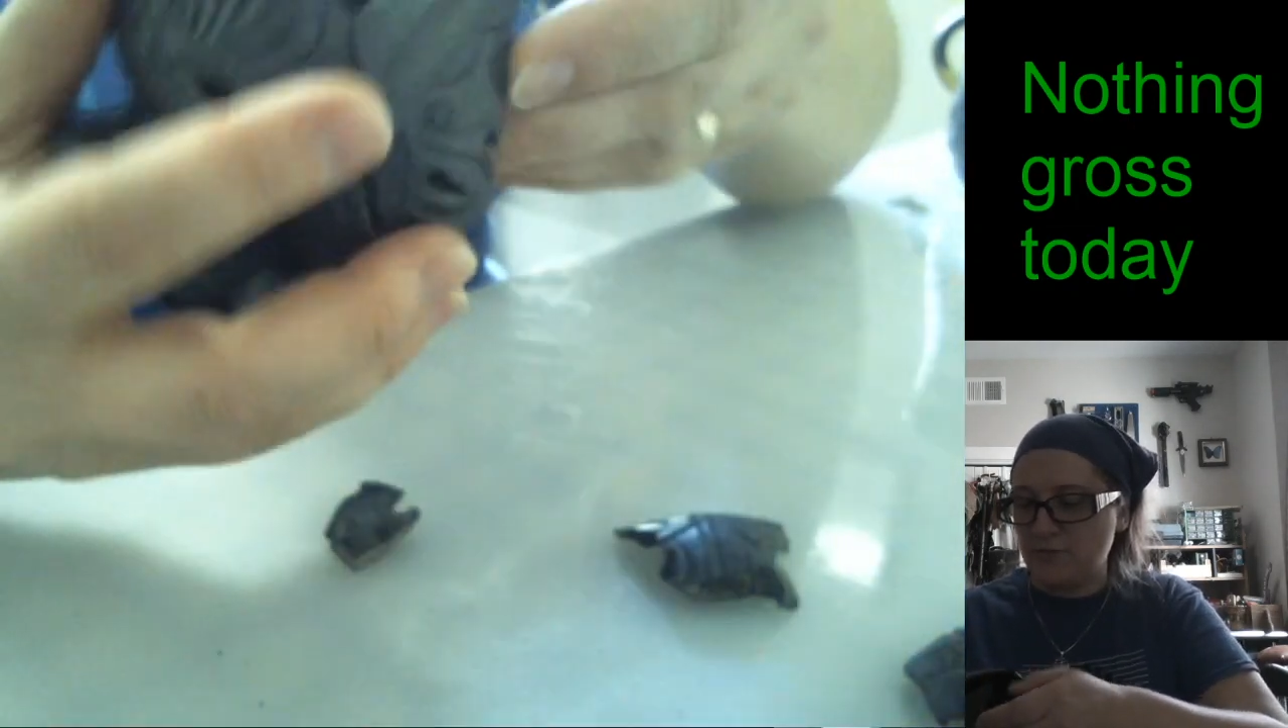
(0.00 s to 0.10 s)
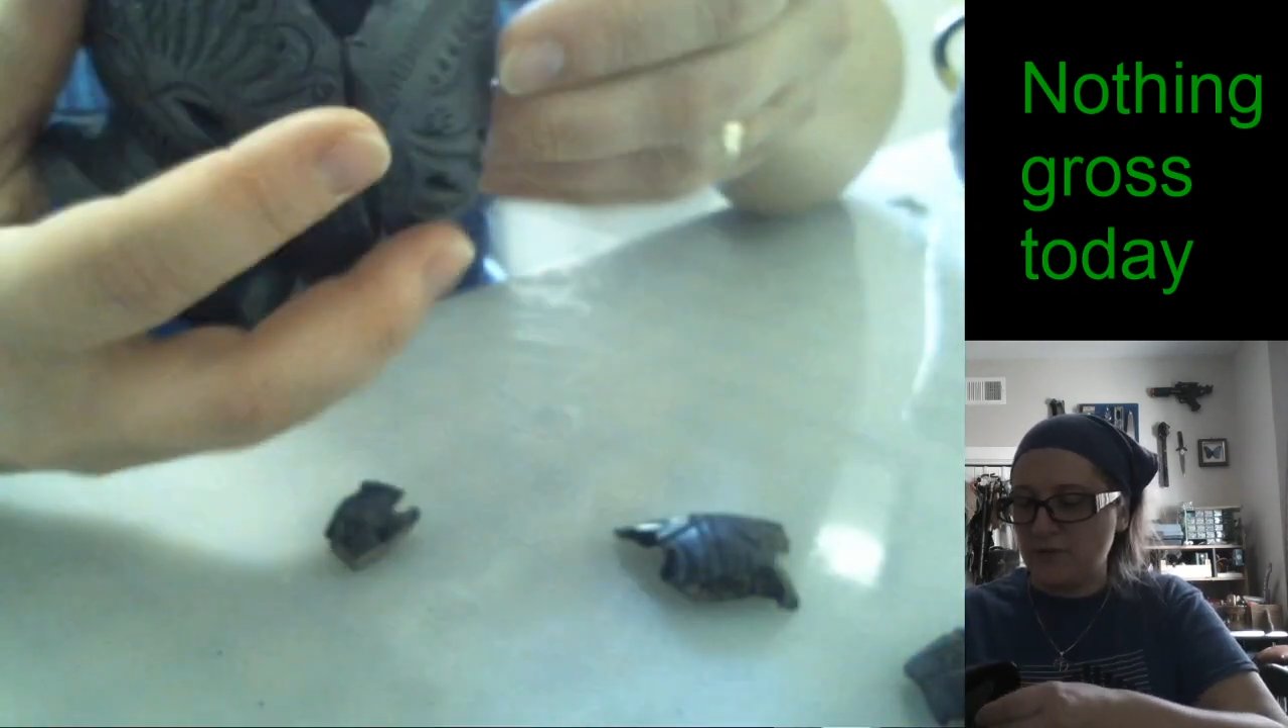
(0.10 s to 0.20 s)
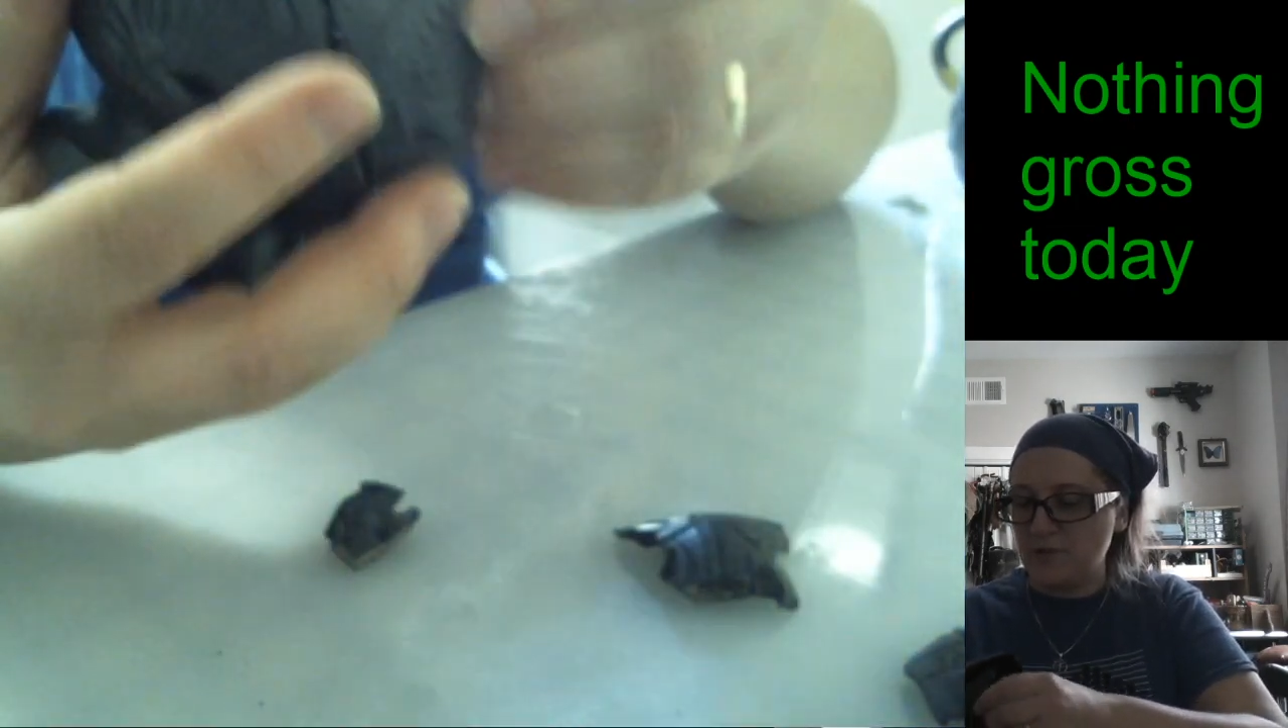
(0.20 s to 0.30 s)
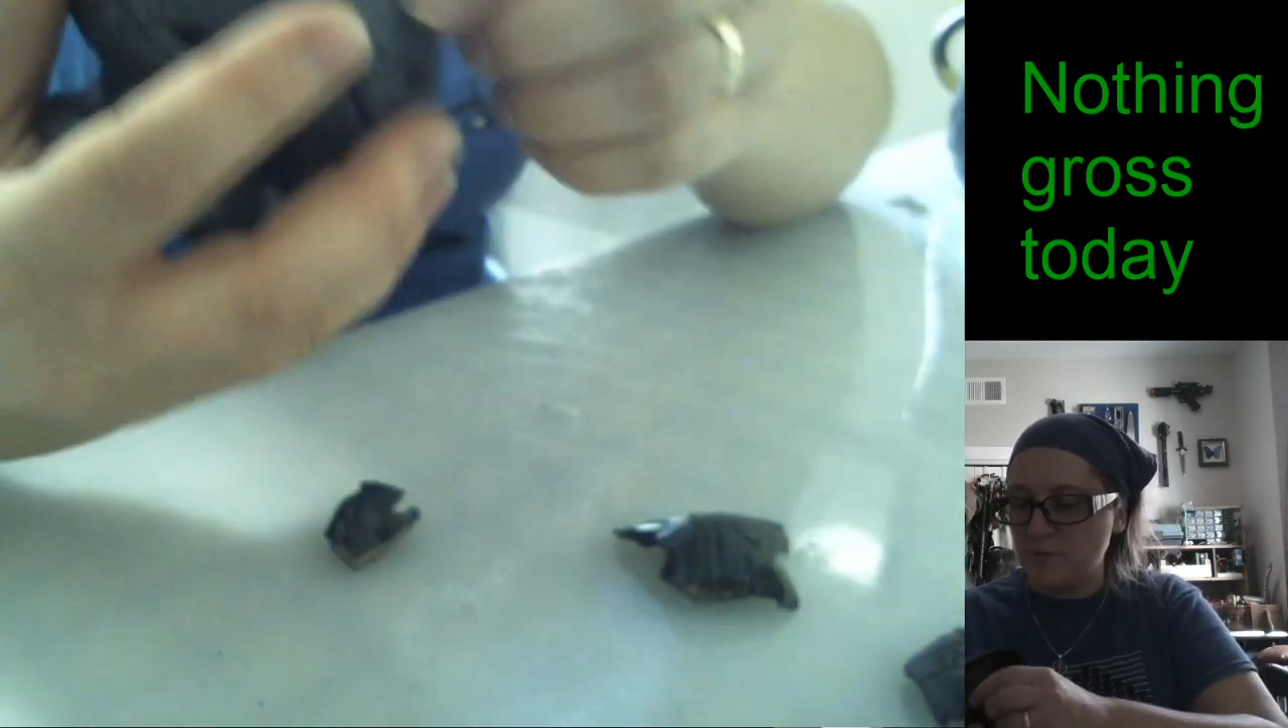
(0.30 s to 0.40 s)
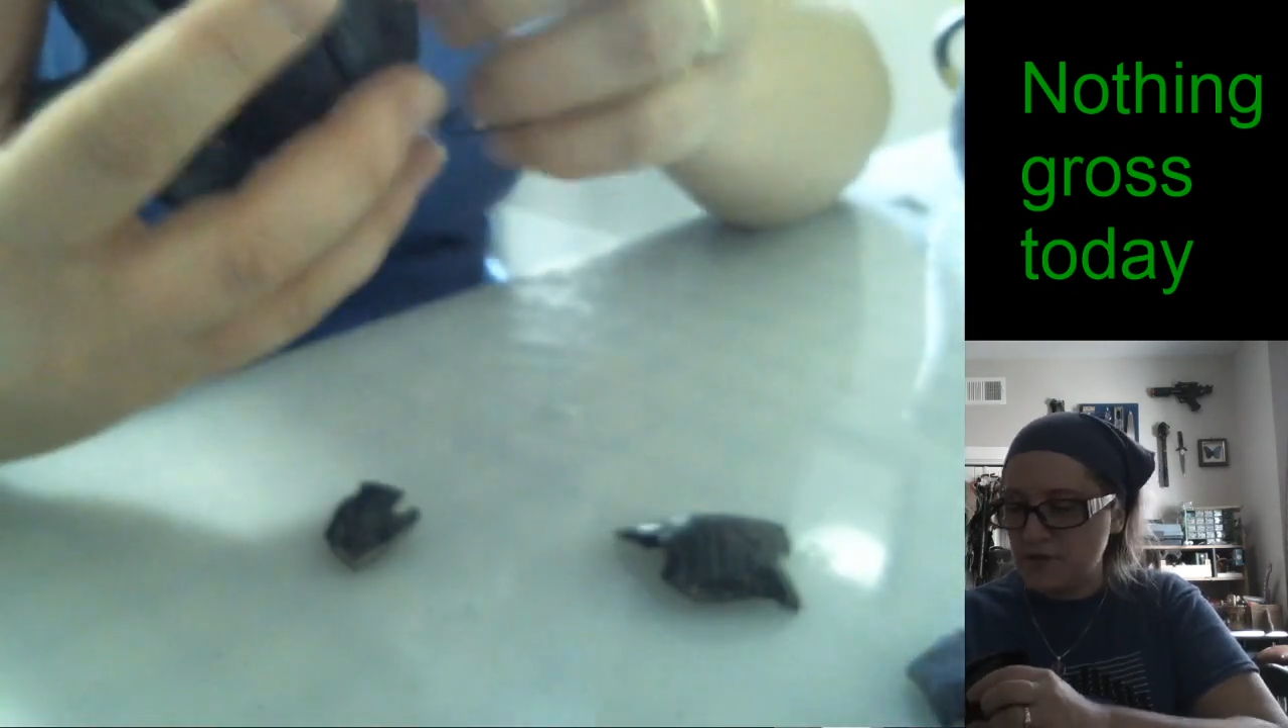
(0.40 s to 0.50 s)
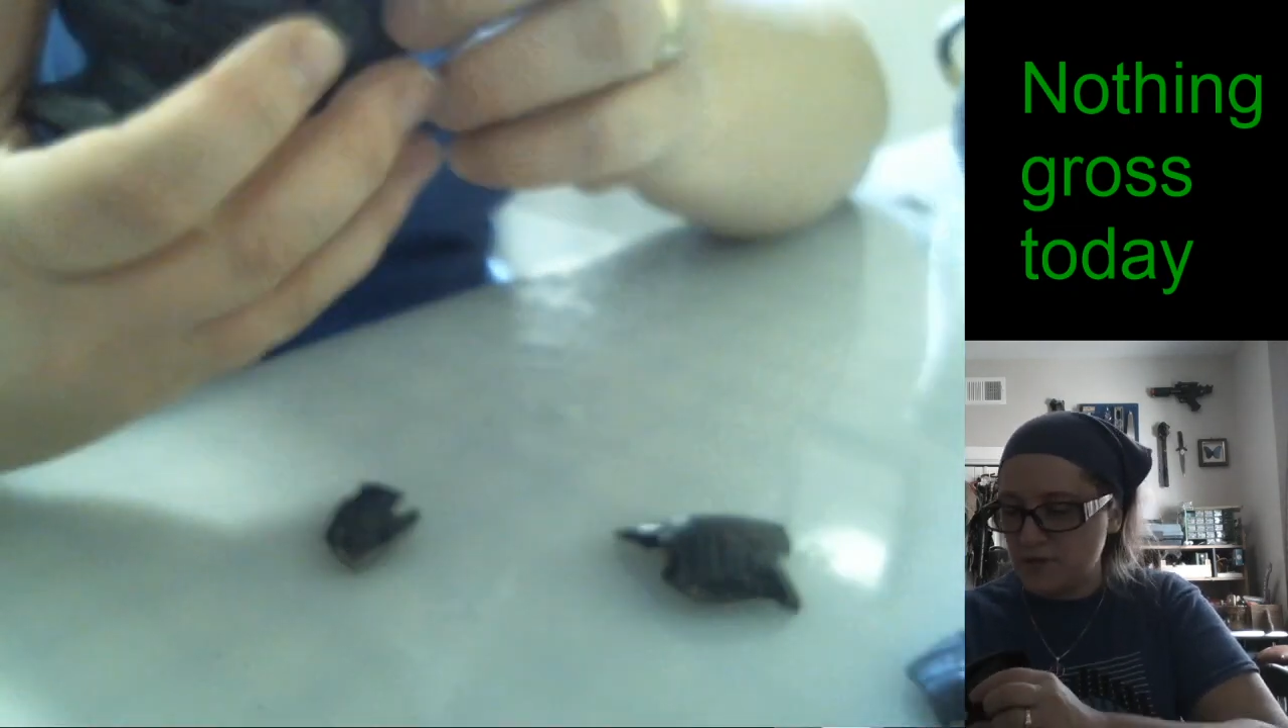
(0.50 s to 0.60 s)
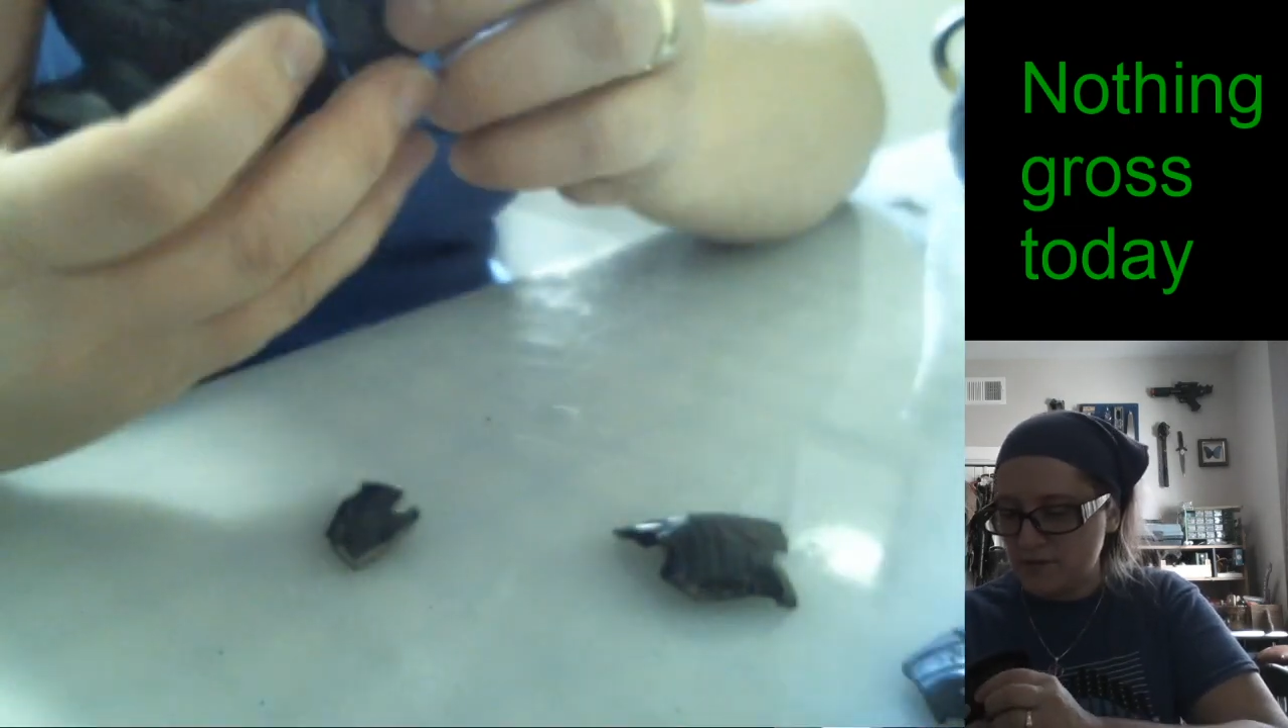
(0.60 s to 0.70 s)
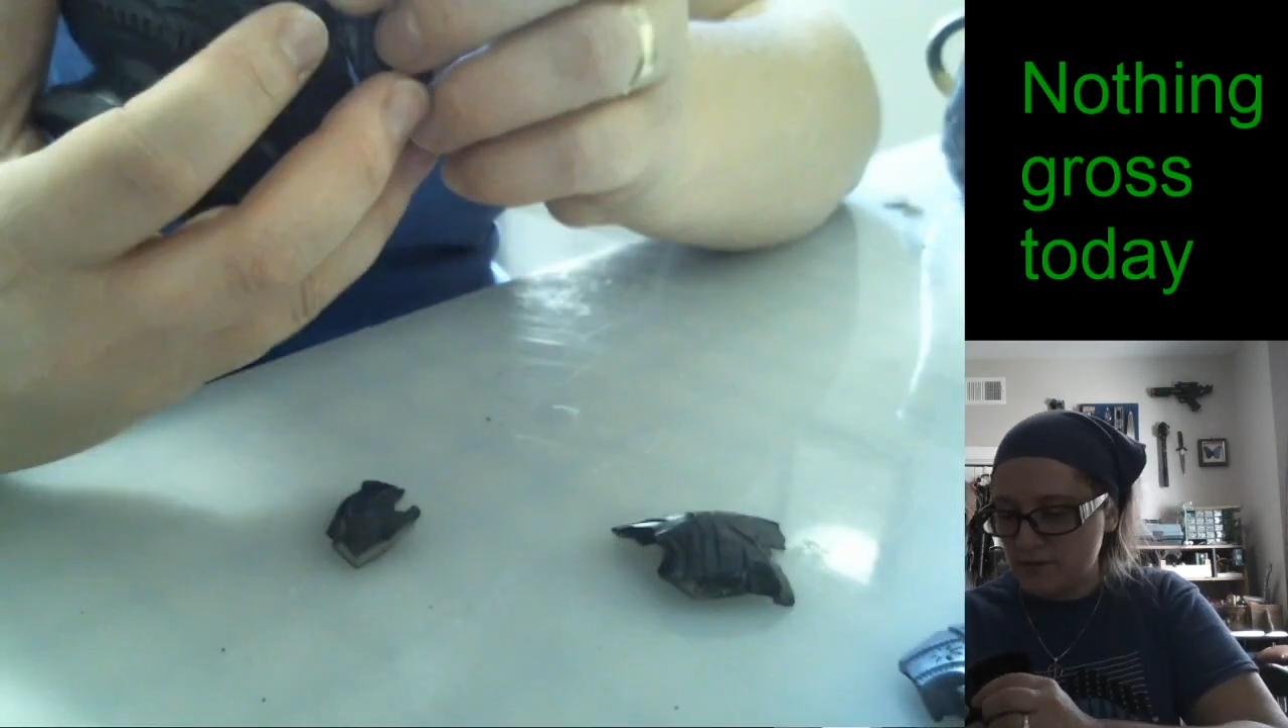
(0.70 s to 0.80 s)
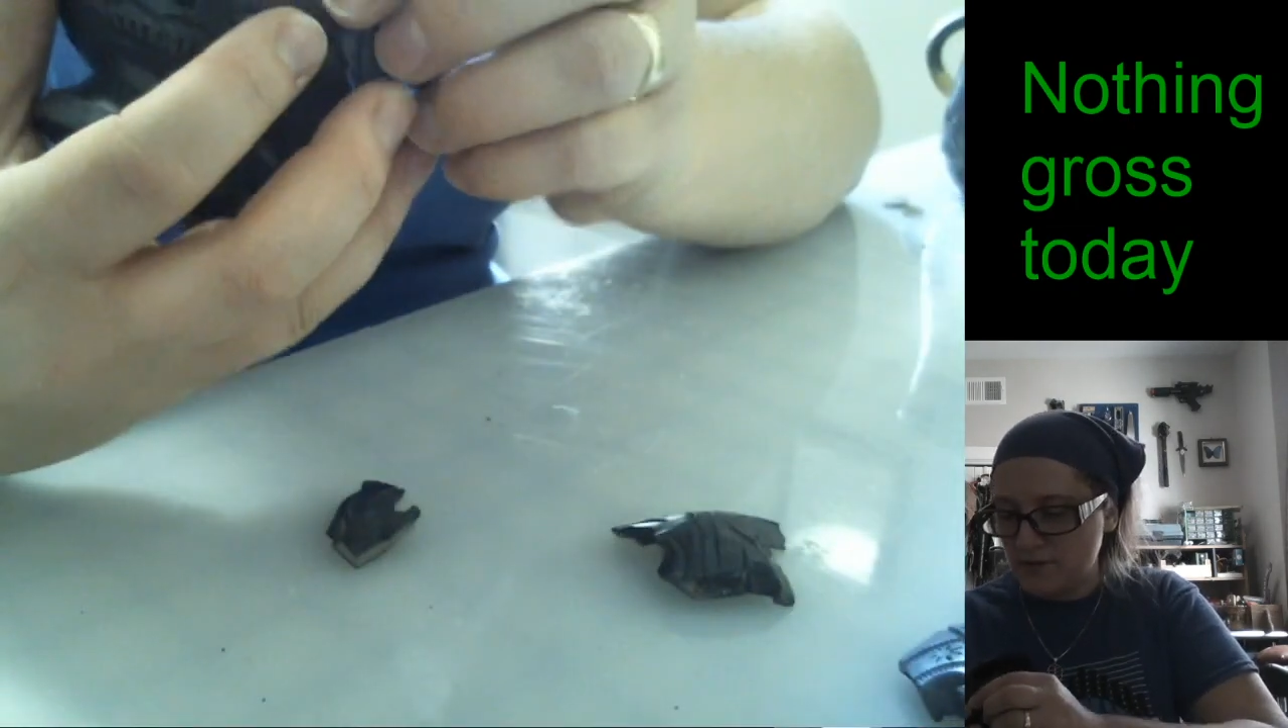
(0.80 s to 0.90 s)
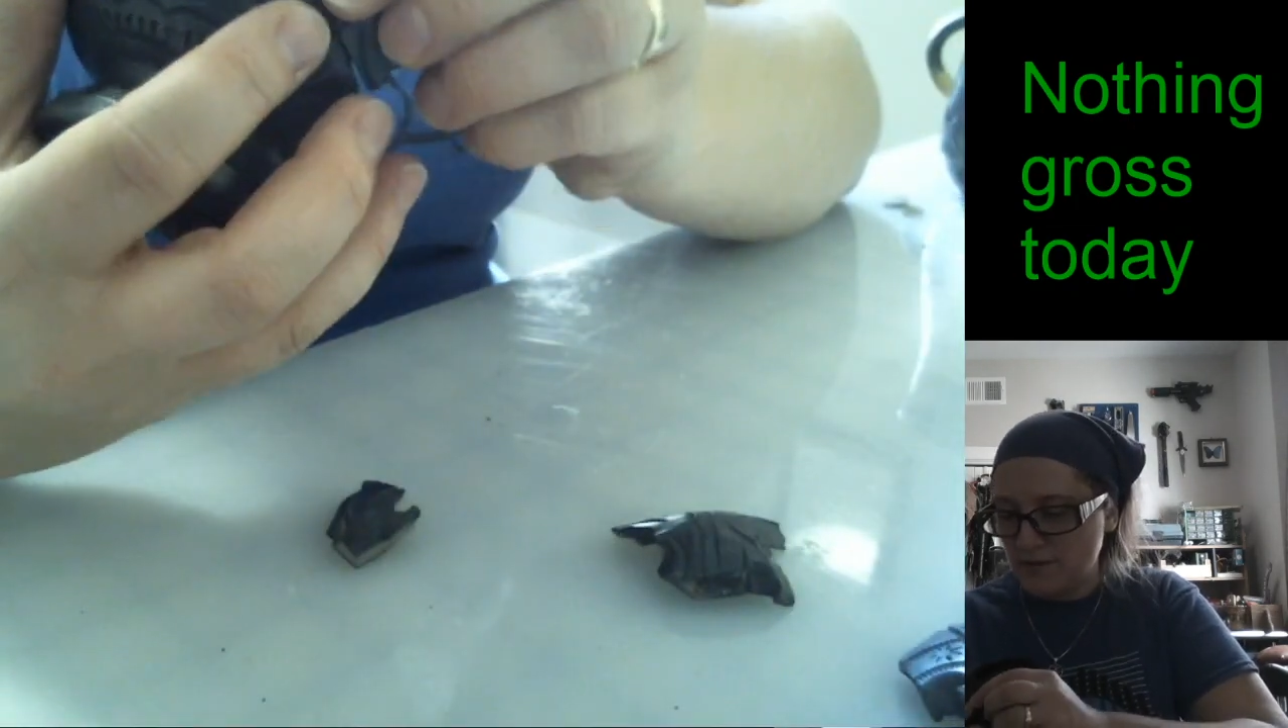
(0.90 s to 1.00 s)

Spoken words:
with this piece,